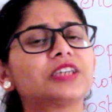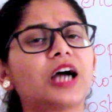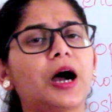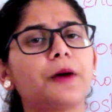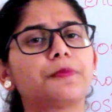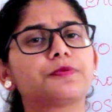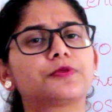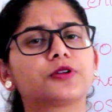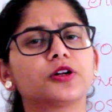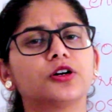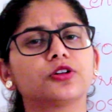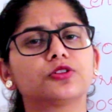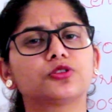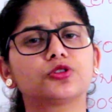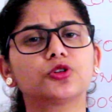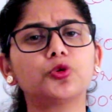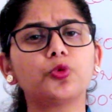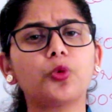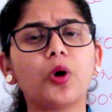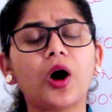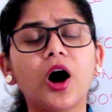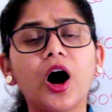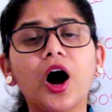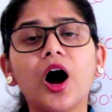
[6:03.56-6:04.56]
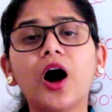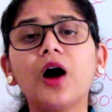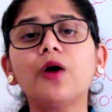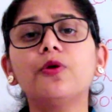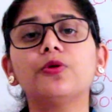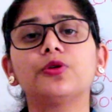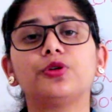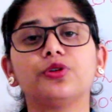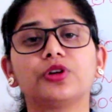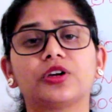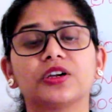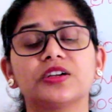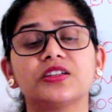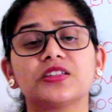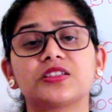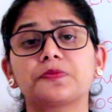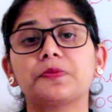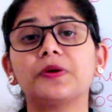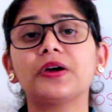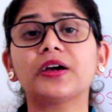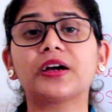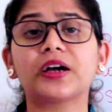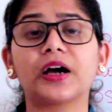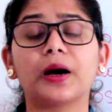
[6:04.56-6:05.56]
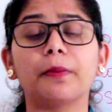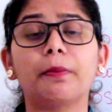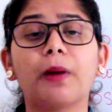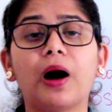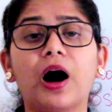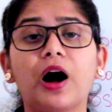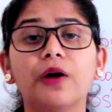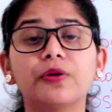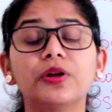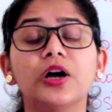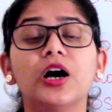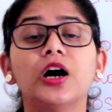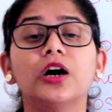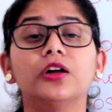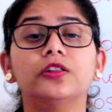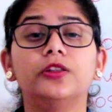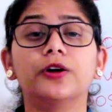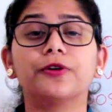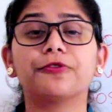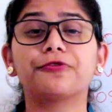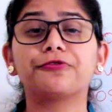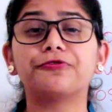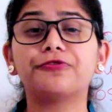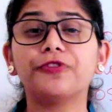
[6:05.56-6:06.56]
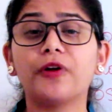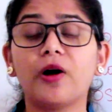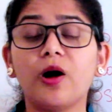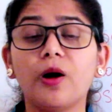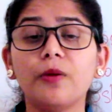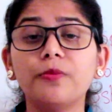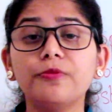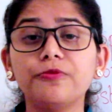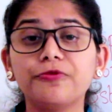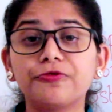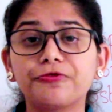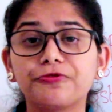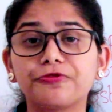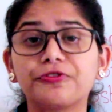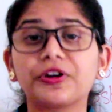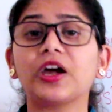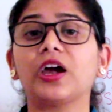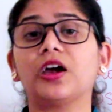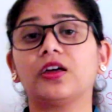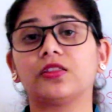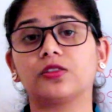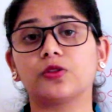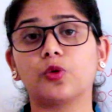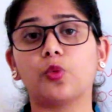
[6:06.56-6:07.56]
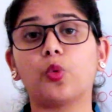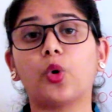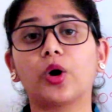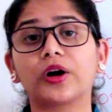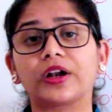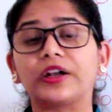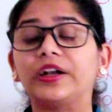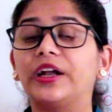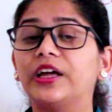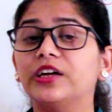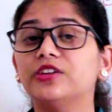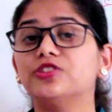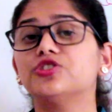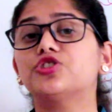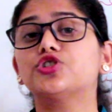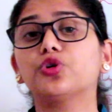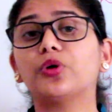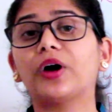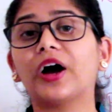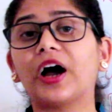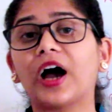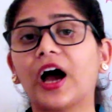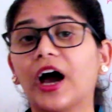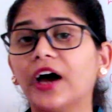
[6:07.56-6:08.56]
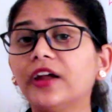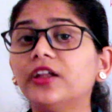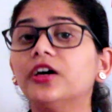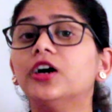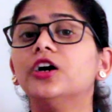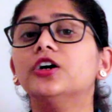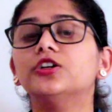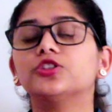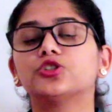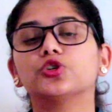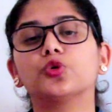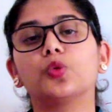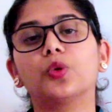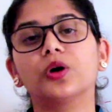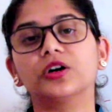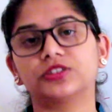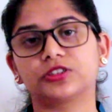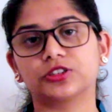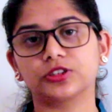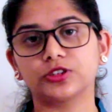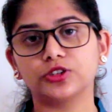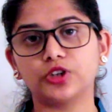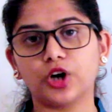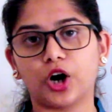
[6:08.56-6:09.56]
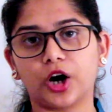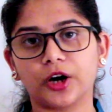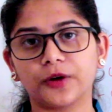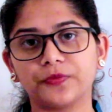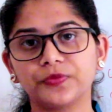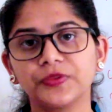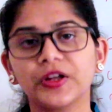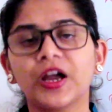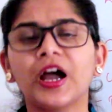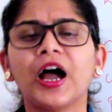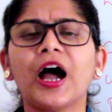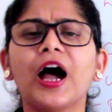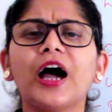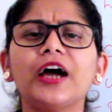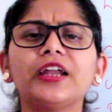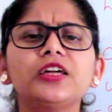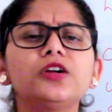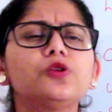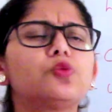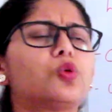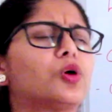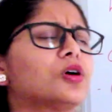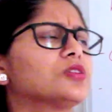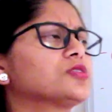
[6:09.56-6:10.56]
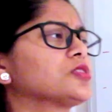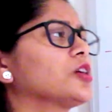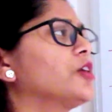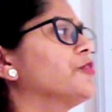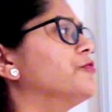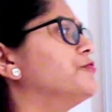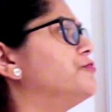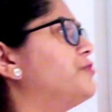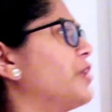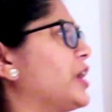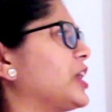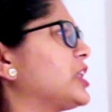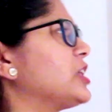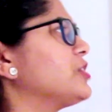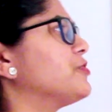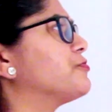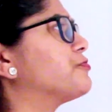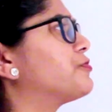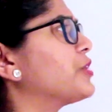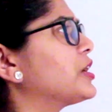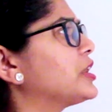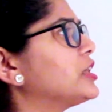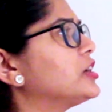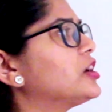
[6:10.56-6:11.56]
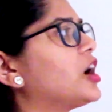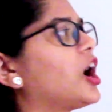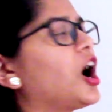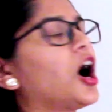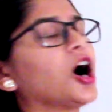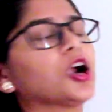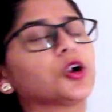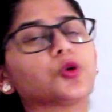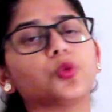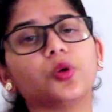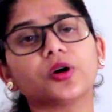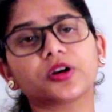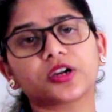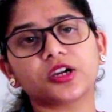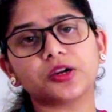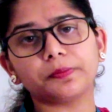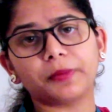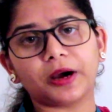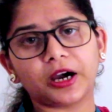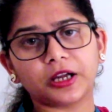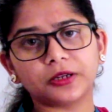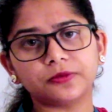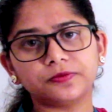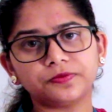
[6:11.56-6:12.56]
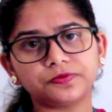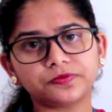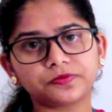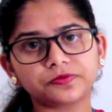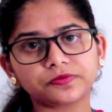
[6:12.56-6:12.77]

chapter, throughout, you can speak about the firm faith what Lencho had towards God. And he was a very, very hard-working man.